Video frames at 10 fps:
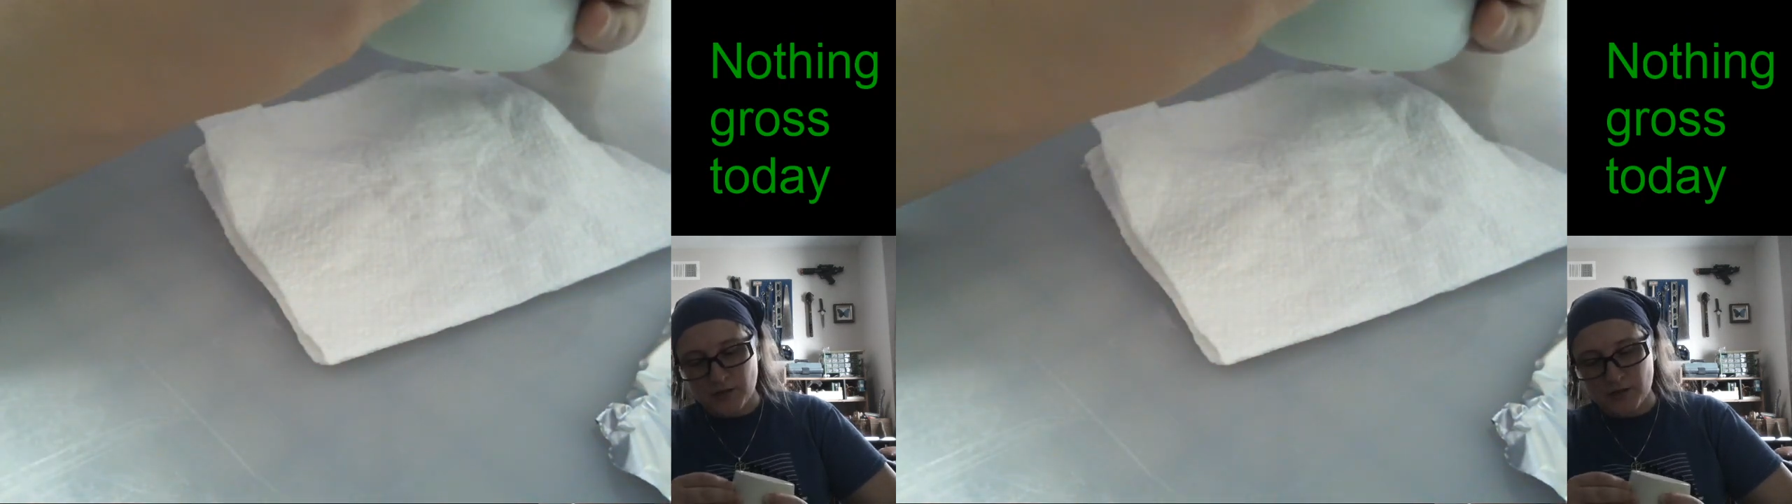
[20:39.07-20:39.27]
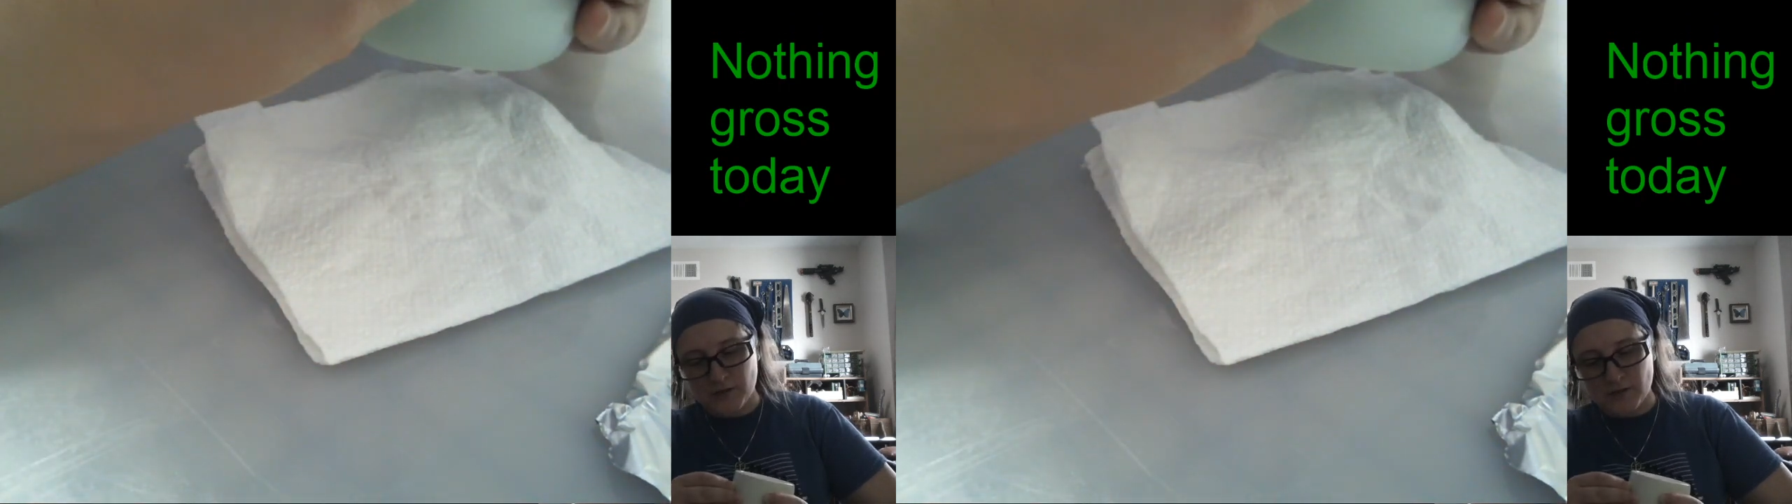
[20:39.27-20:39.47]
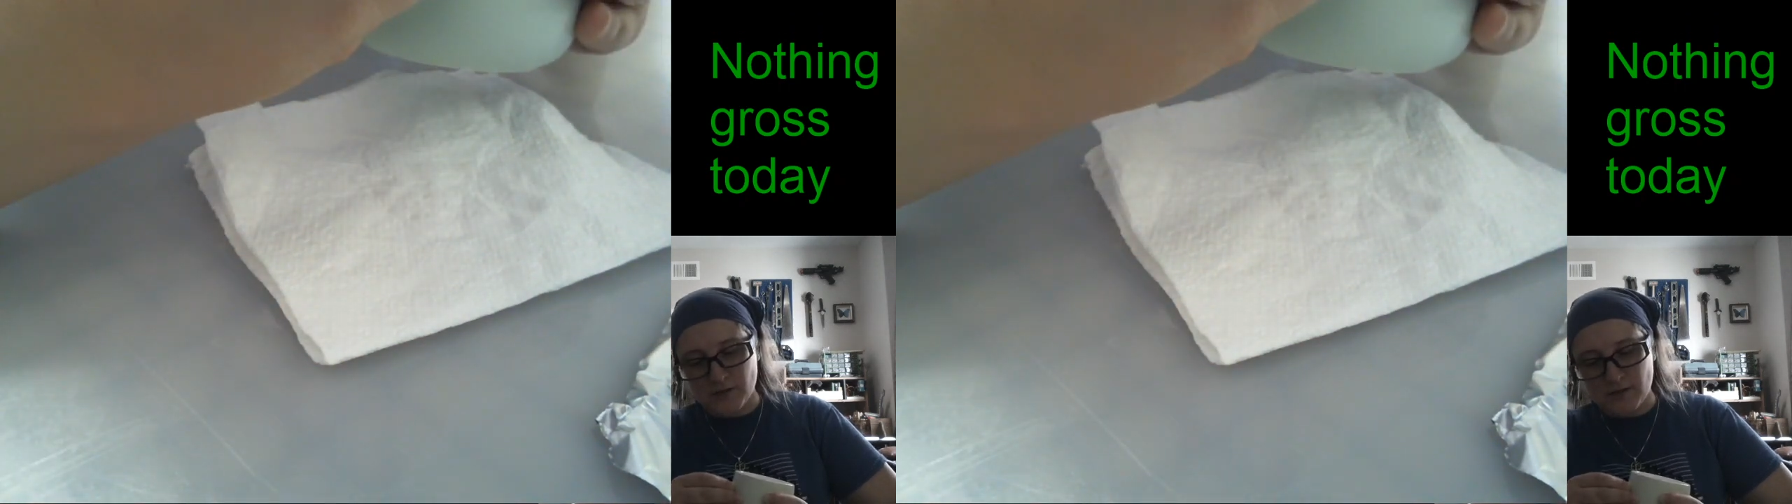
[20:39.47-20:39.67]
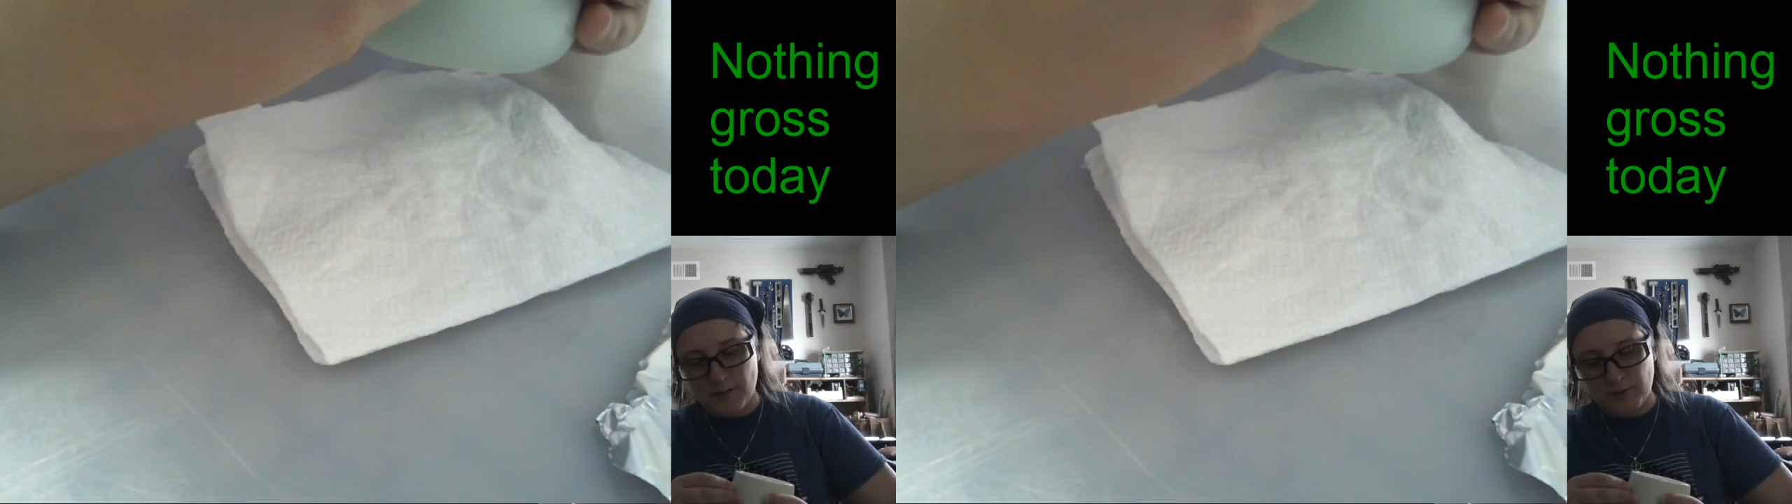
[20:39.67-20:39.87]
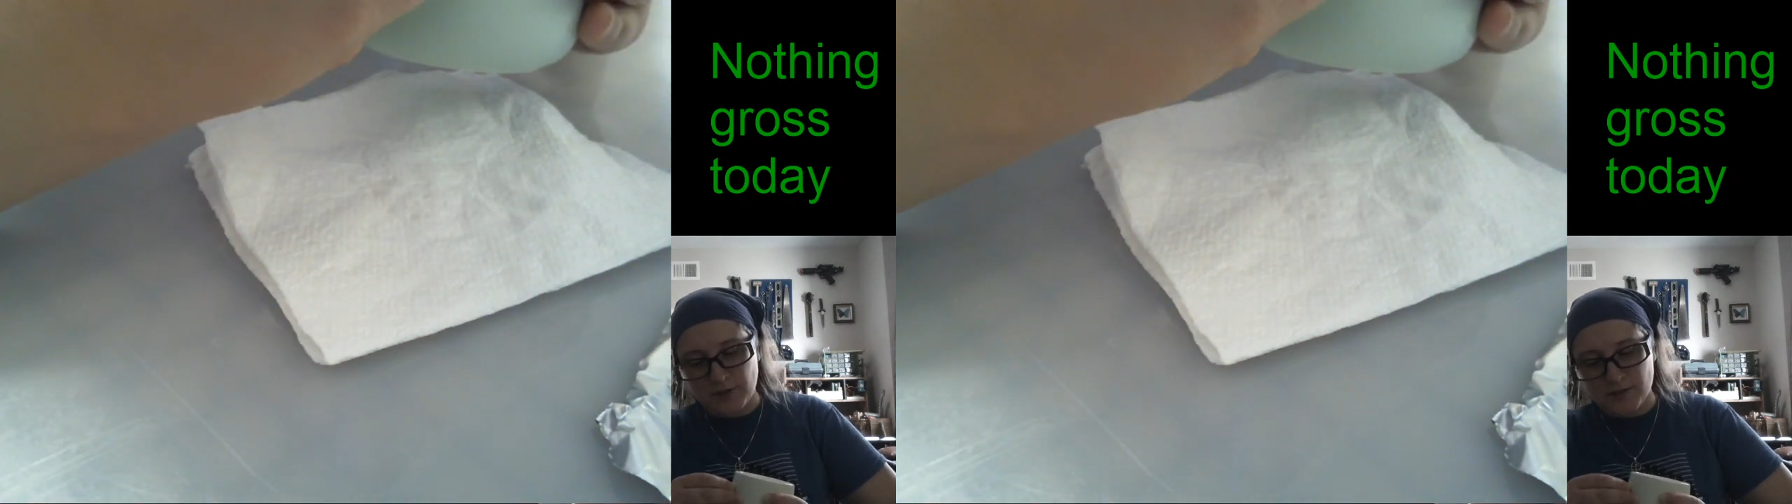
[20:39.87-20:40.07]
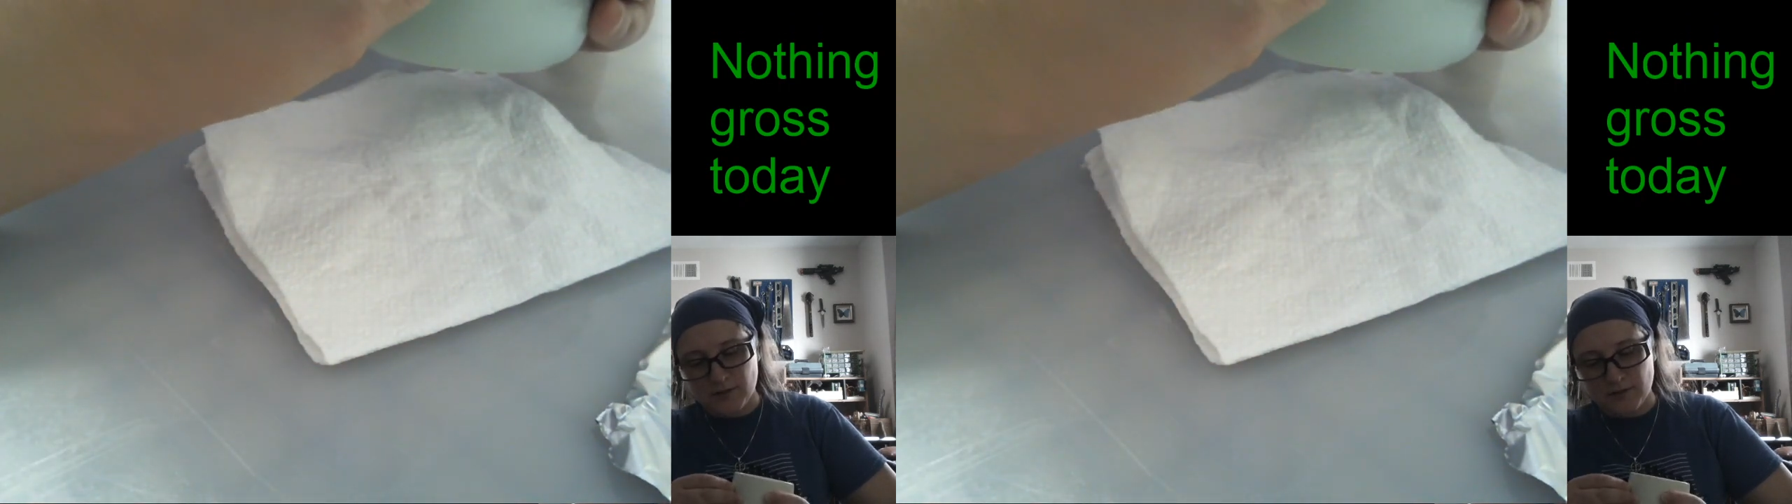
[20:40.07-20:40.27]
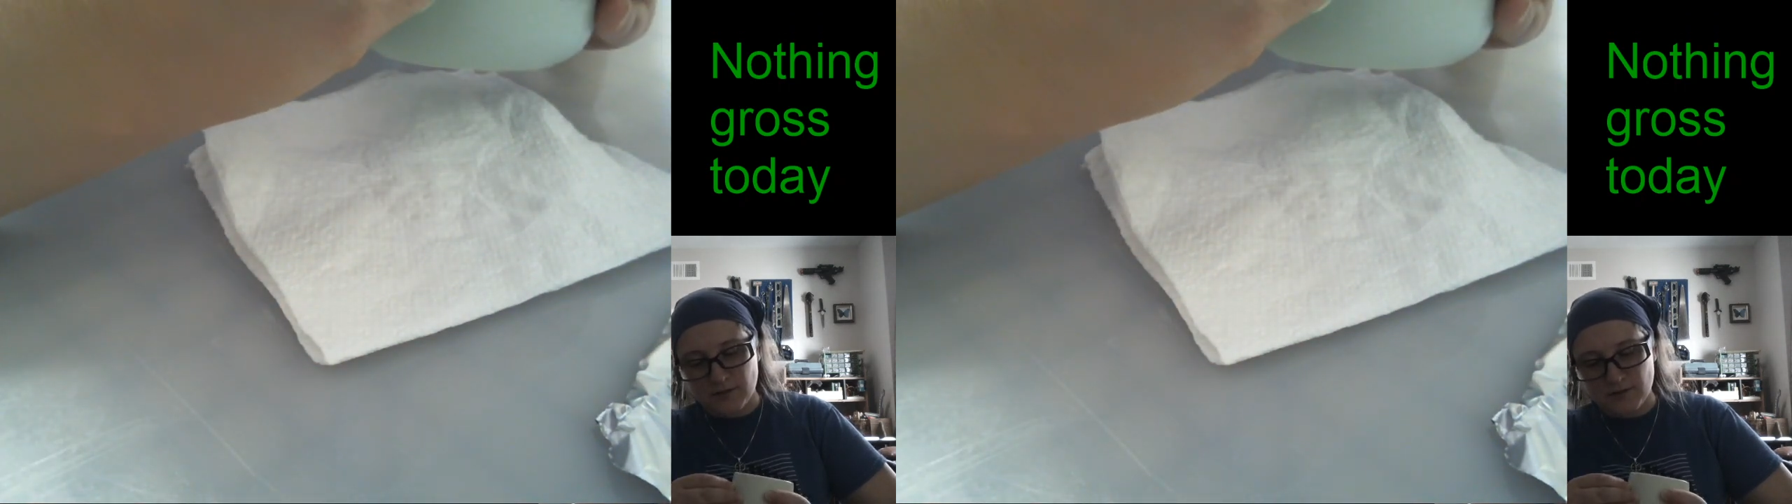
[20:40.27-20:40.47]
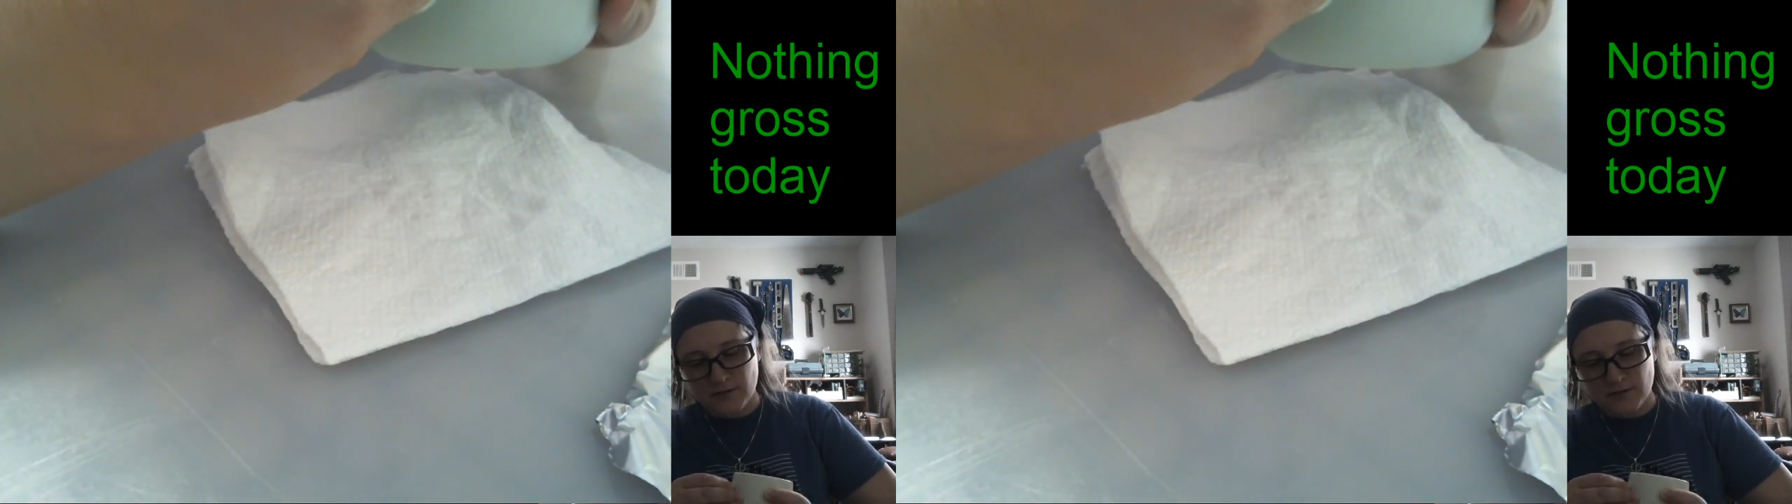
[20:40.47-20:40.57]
just stabilize it.